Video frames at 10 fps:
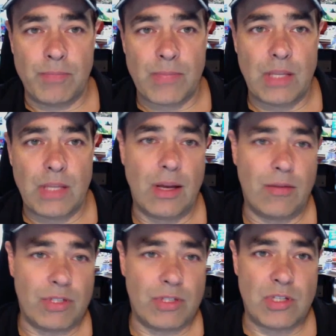And then
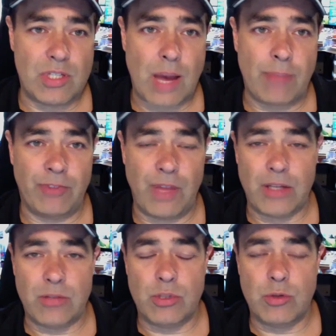obviously
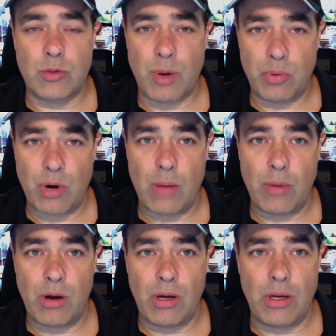StopFlex, which is my
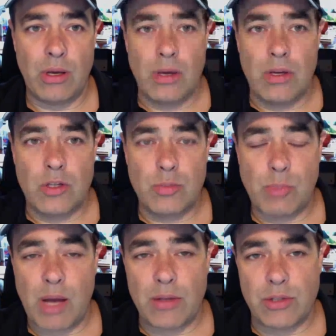primary
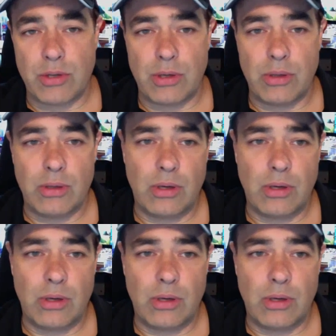sponsor,